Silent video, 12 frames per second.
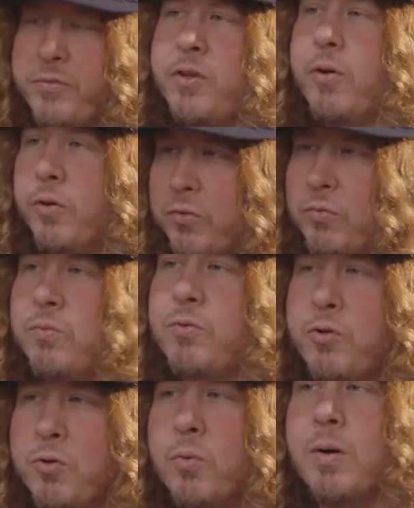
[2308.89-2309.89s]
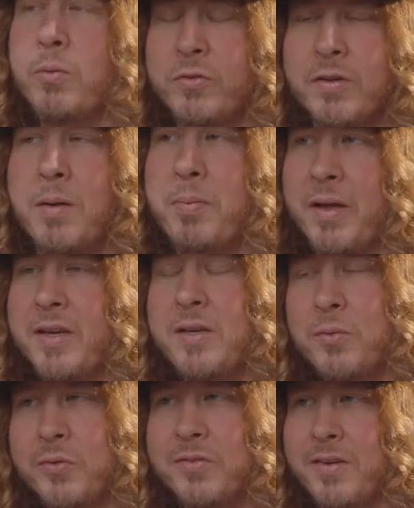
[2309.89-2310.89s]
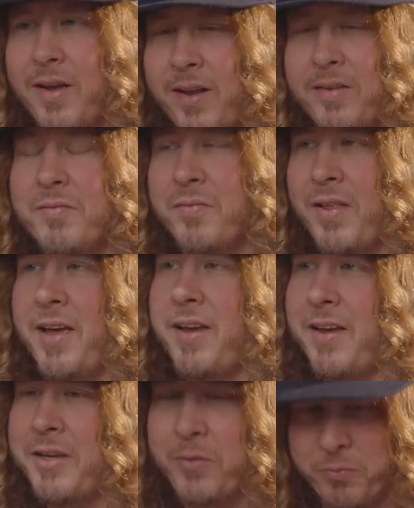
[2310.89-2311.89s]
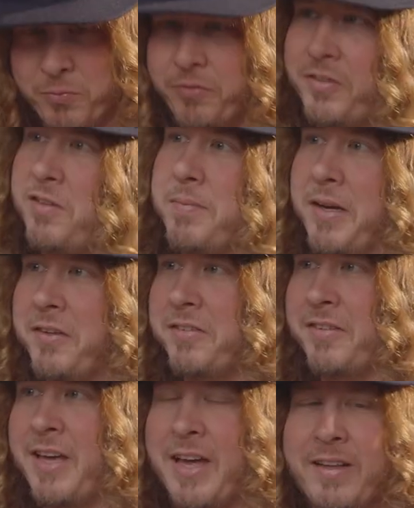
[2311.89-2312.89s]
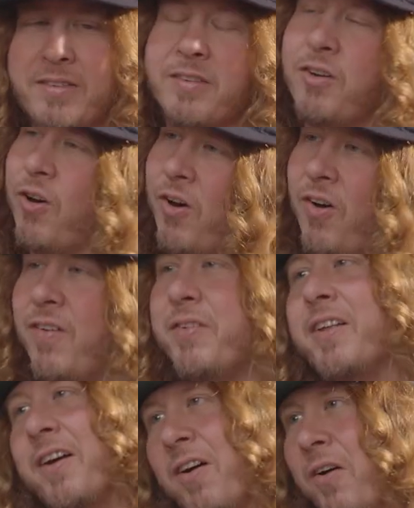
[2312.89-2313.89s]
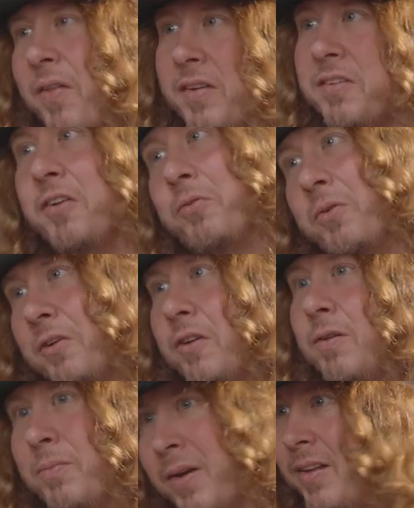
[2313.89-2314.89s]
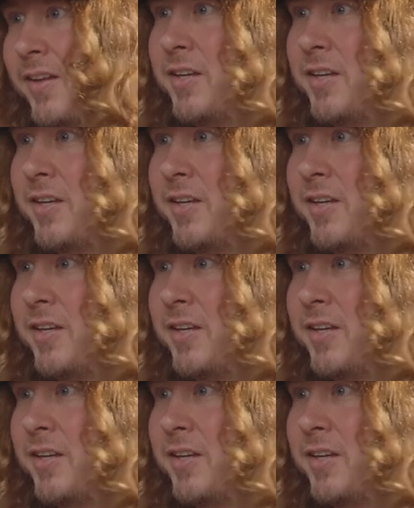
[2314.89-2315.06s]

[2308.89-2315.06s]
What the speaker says: Nils knew what was up. Like, he was kind of like, he would receive my cassettes and call and be like, oh, that sounds really good, Ben.